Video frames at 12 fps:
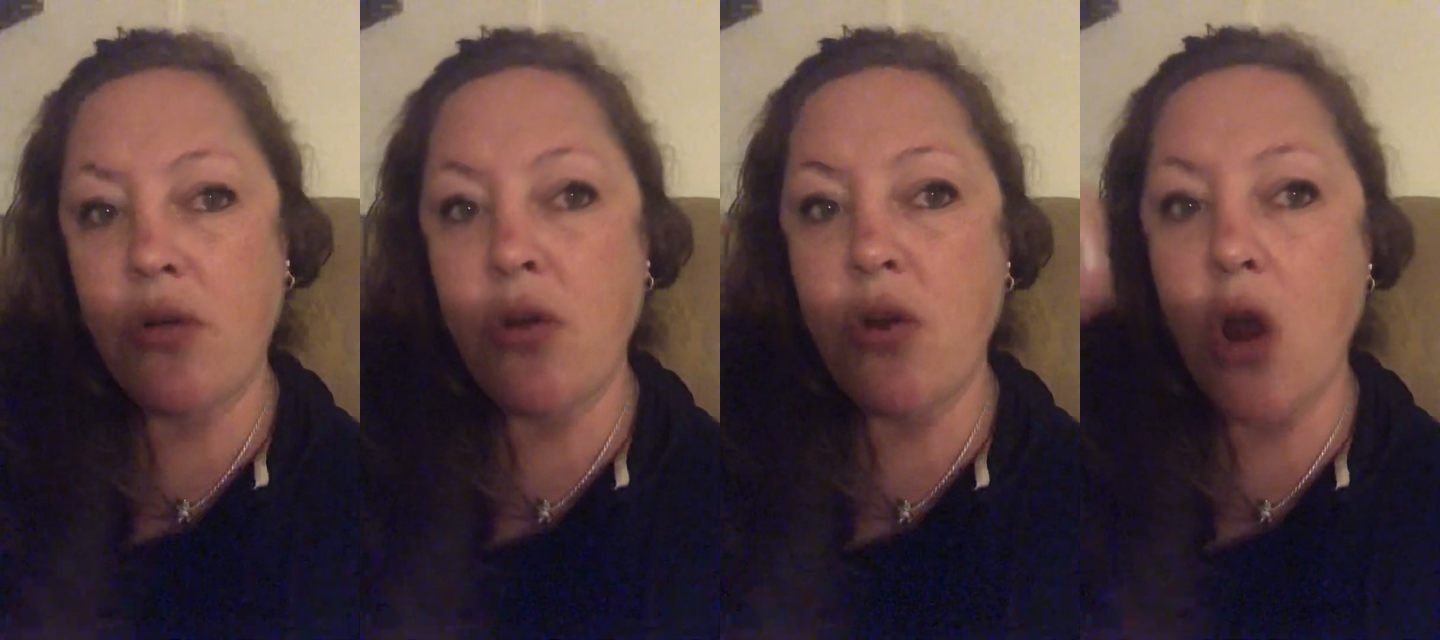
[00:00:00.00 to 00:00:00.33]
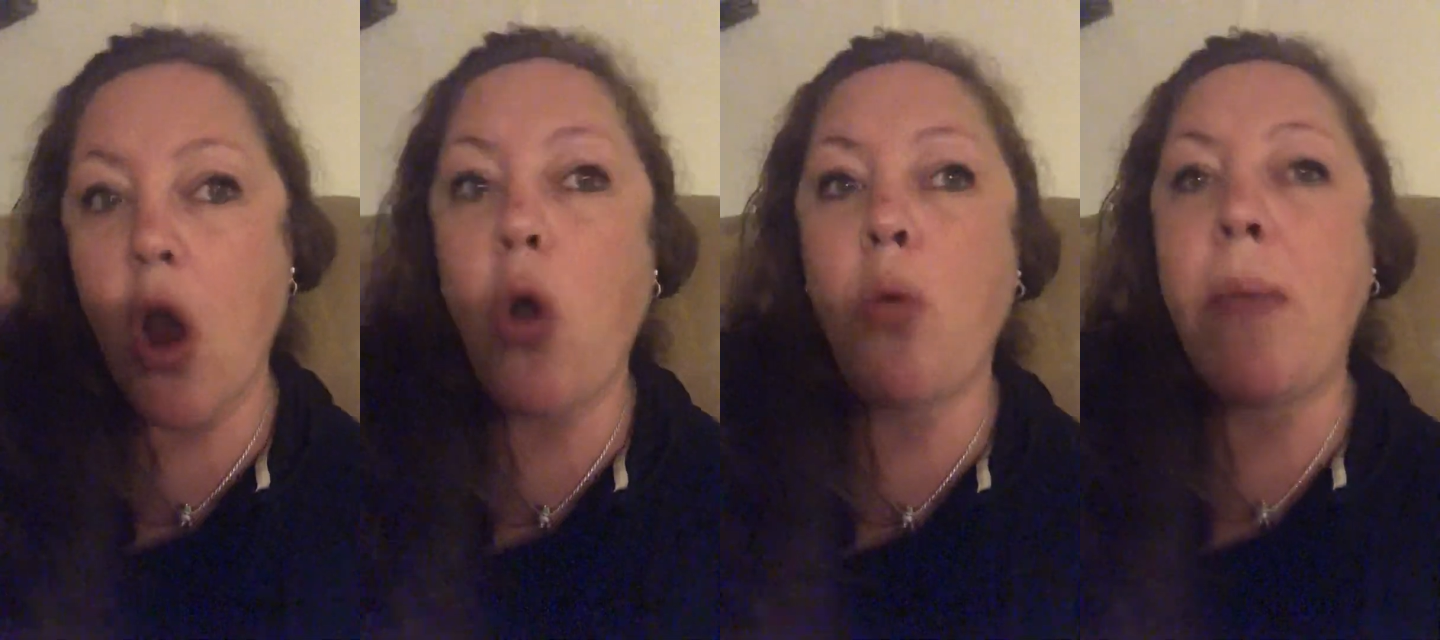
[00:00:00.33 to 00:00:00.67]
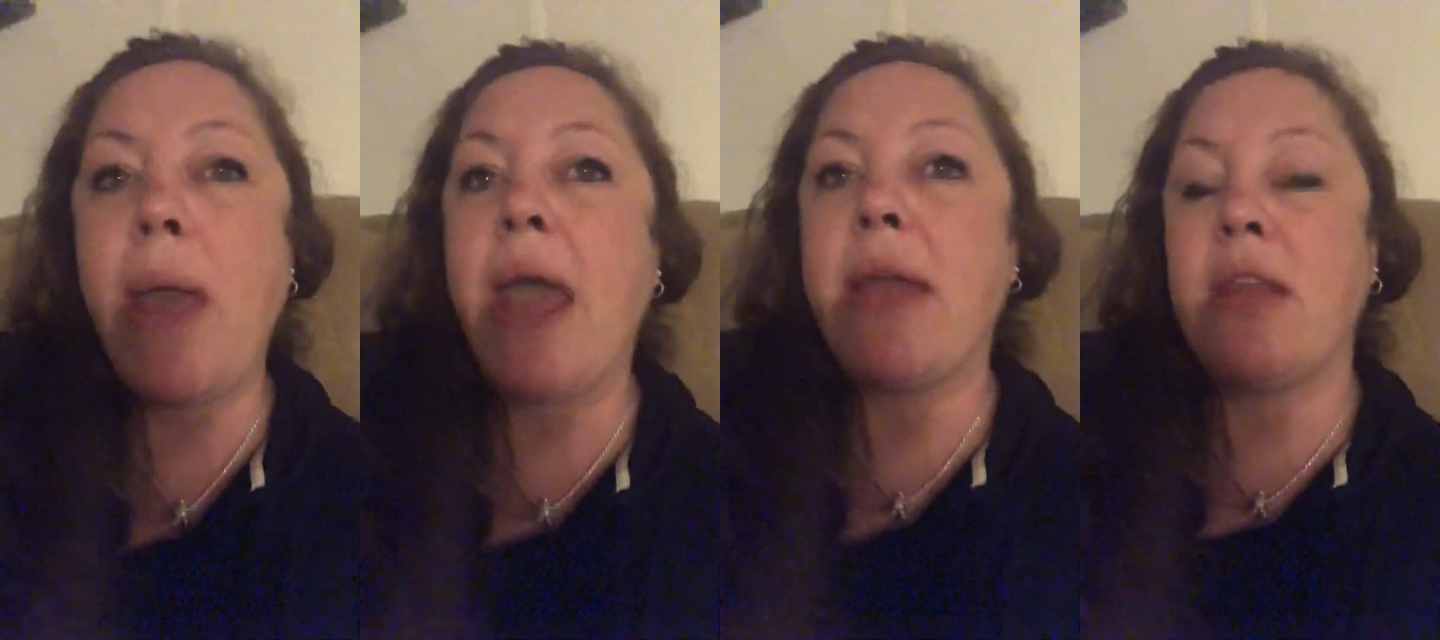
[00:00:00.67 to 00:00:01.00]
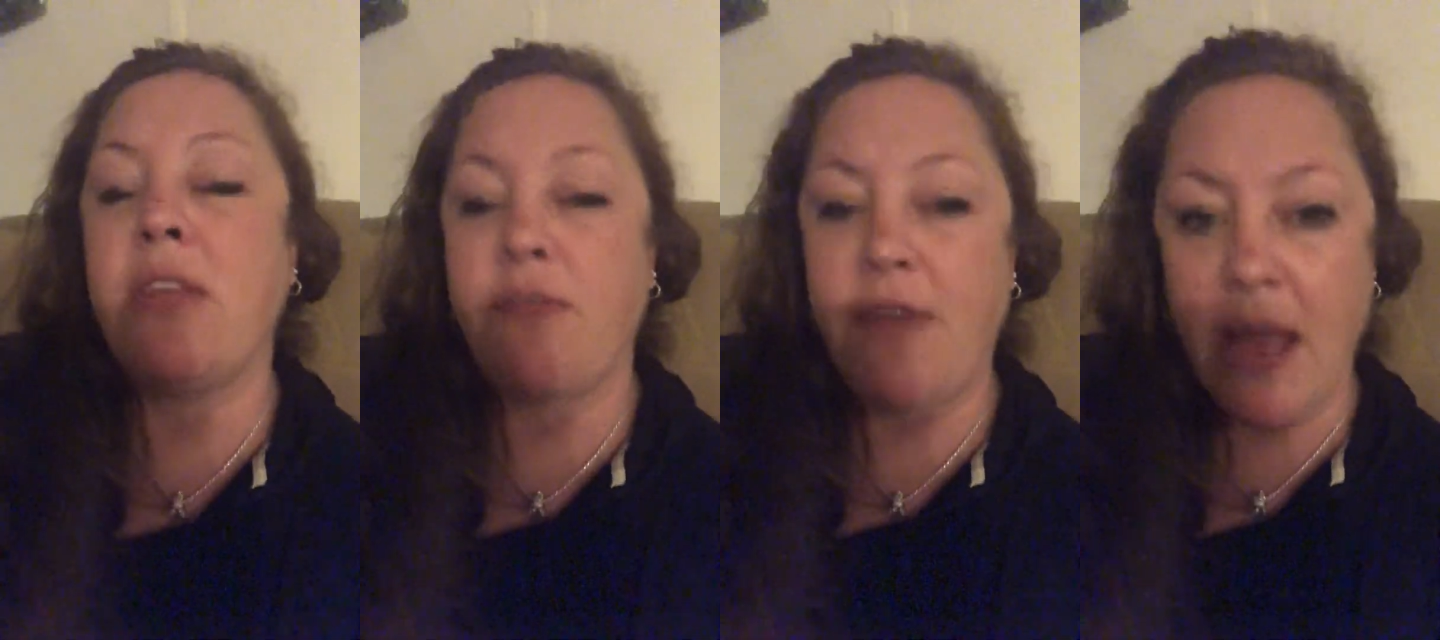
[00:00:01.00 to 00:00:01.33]
No men in
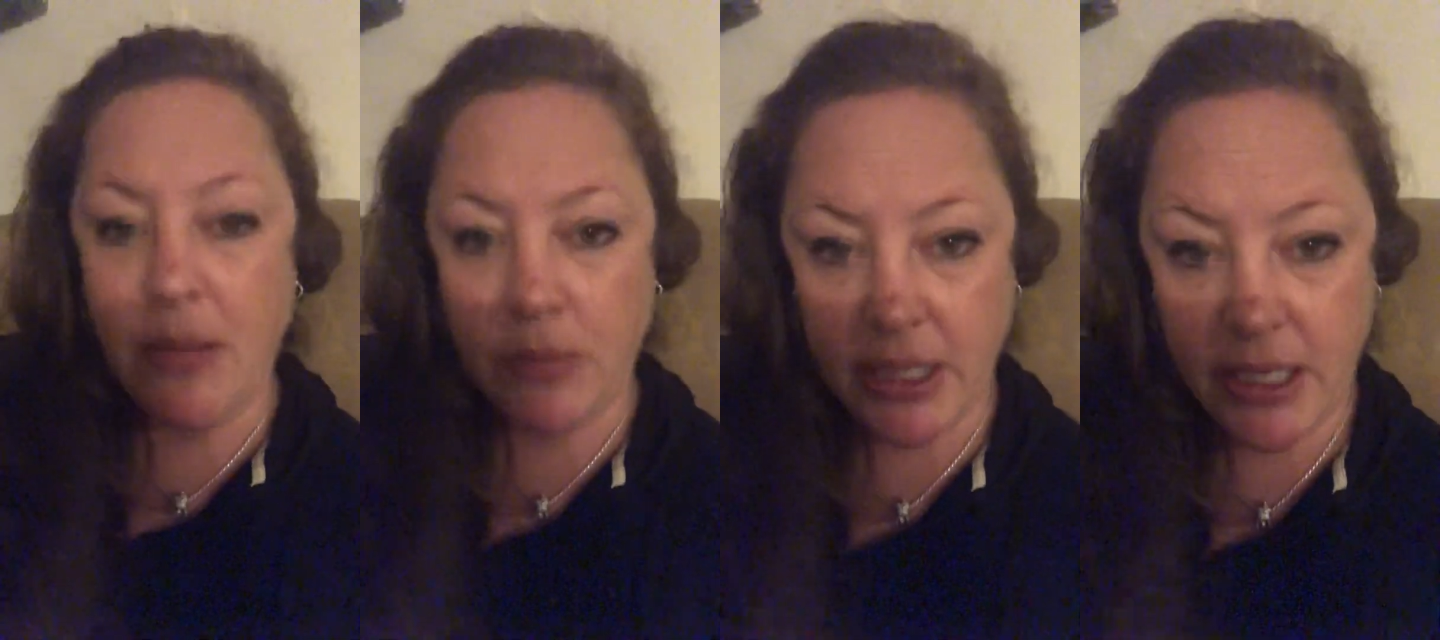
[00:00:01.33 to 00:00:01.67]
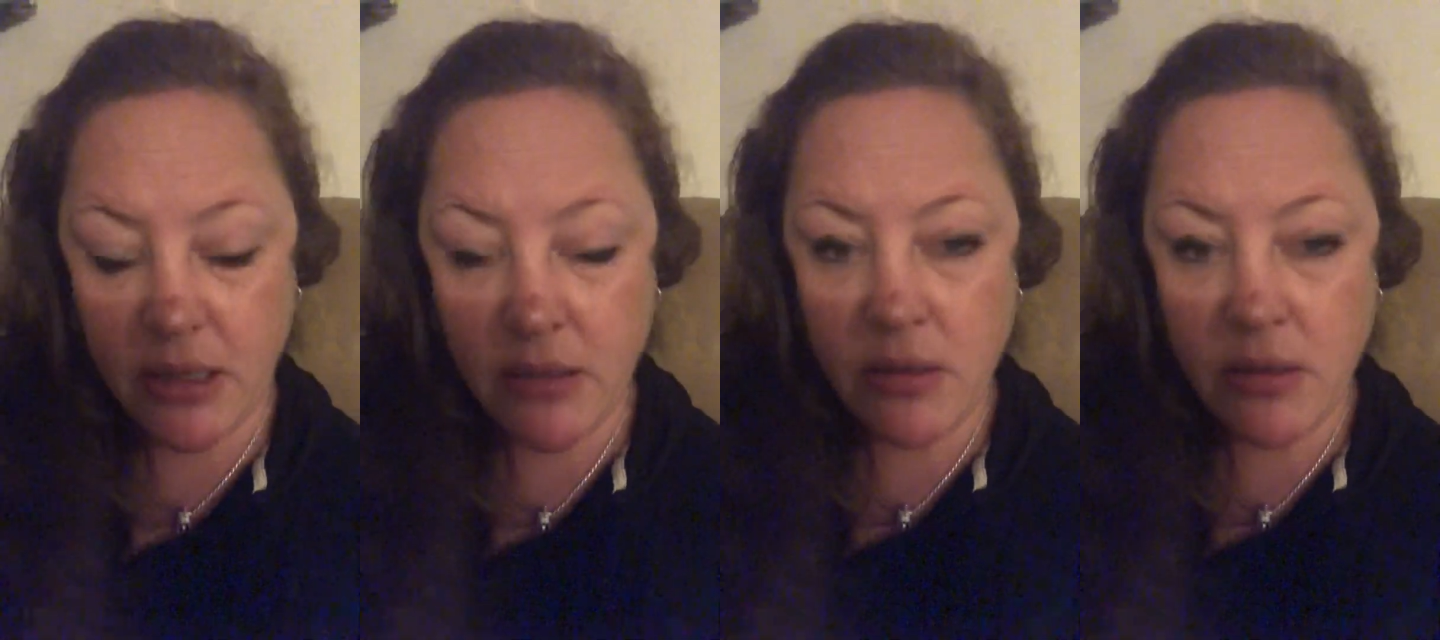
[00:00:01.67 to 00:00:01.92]
the family.